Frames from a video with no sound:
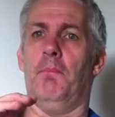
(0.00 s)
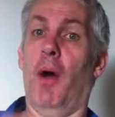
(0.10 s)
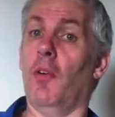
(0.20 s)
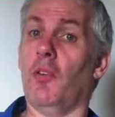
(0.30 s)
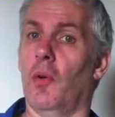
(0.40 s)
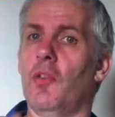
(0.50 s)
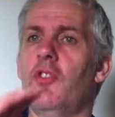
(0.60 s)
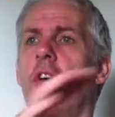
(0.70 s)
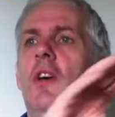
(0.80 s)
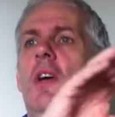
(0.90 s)
particles
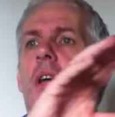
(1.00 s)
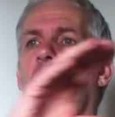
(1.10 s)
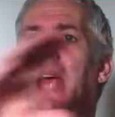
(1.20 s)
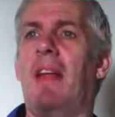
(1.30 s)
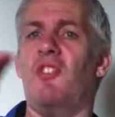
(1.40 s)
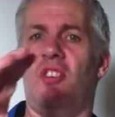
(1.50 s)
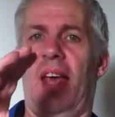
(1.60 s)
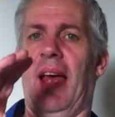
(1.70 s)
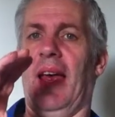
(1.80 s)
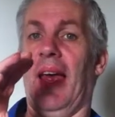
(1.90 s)
get
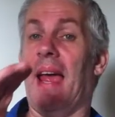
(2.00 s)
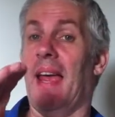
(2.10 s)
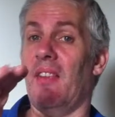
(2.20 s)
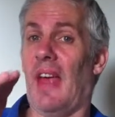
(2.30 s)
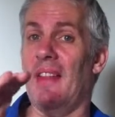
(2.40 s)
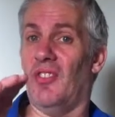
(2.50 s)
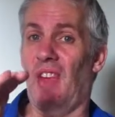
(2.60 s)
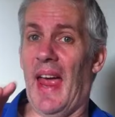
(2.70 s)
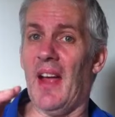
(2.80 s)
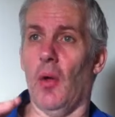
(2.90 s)

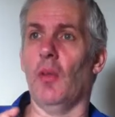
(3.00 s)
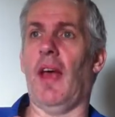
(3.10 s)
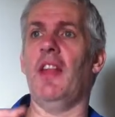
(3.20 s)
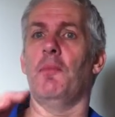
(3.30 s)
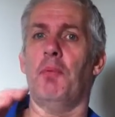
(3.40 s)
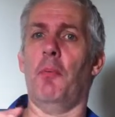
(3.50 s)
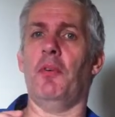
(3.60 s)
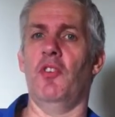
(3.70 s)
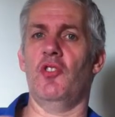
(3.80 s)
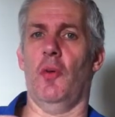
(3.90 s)
entangled, and the
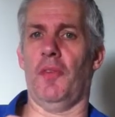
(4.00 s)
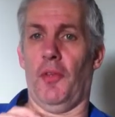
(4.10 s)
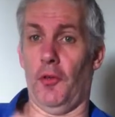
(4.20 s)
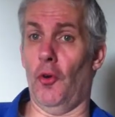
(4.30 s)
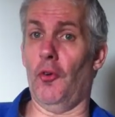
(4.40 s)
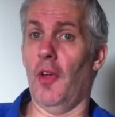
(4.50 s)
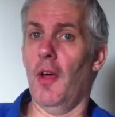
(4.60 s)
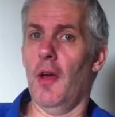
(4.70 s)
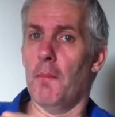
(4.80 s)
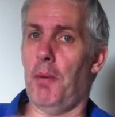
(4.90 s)
properties of the third
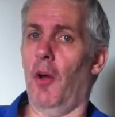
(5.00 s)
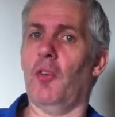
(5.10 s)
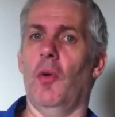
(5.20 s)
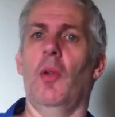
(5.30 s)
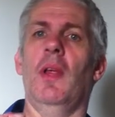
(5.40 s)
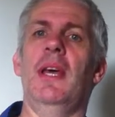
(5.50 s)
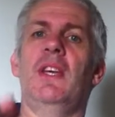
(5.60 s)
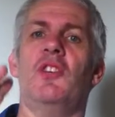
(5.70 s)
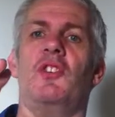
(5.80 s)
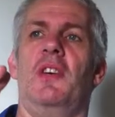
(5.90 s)
particle
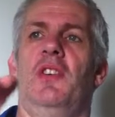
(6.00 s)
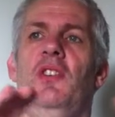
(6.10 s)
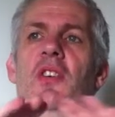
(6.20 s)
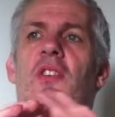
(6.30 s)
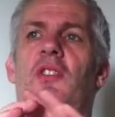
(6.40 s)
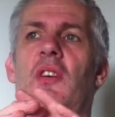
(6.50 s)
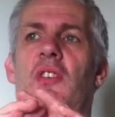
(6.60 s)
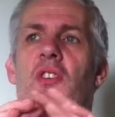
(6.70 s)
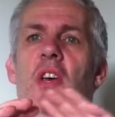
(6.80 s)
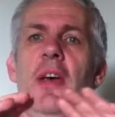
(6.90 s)
is
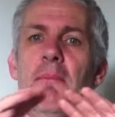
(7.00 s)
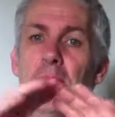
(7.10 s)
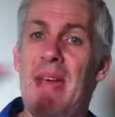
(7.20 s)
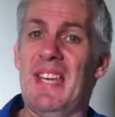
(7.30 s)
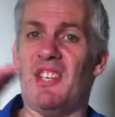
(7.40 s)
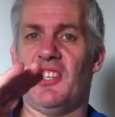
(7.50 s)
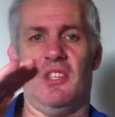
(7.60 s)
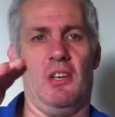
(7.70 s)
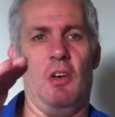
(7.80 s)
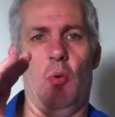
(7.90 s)
mixed
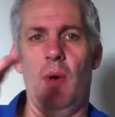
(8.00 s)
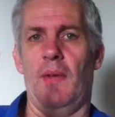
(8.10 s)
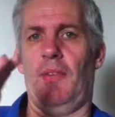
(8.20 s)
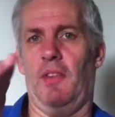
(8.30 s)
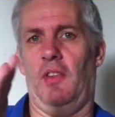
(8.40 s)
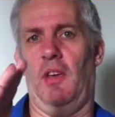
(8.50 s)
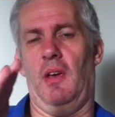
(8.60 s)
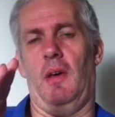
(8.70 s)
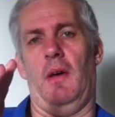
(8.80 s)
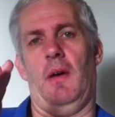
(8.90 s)
with
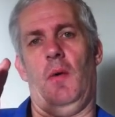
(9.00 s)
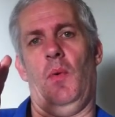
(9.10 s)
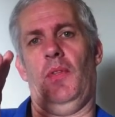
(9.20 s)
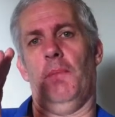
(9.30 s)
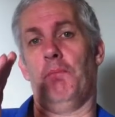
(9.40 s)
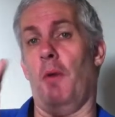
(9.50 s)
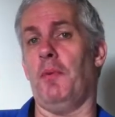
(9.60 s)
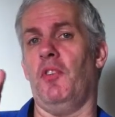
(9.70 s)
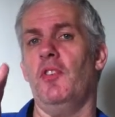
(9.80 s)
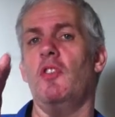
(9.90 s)
the
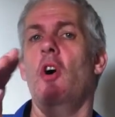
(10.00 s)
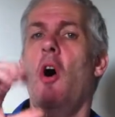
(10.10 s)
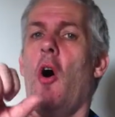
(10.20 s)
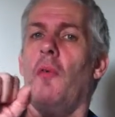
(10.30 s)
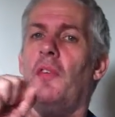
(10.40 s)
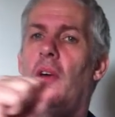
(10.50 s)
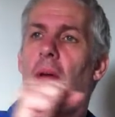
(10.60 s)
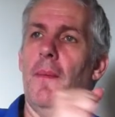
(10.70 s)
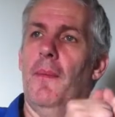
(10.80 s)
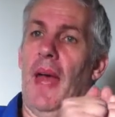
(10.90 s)
properties of
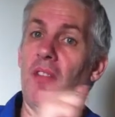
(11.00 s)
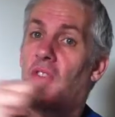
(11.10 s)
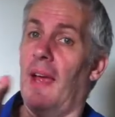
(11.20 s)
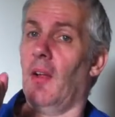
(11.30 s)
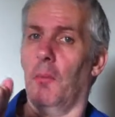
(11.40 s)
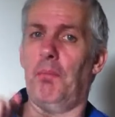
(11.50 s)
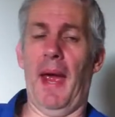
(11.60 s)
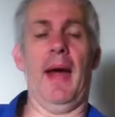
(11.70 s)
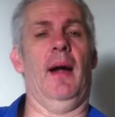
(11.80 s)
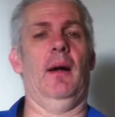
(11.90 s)
the entangled
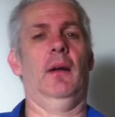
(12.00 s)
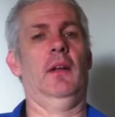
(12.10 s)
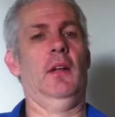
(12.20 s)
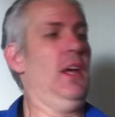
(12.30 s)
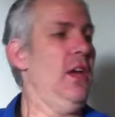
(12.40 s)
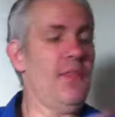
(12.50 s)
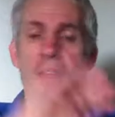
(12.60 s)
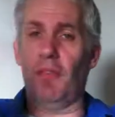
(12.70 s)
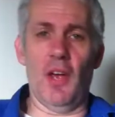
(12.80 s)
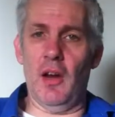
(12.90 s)
pair, even
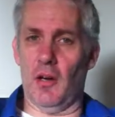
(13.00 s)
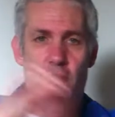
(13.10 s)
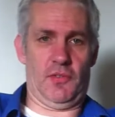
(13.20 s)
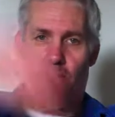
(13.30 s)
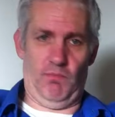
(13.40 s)
if they are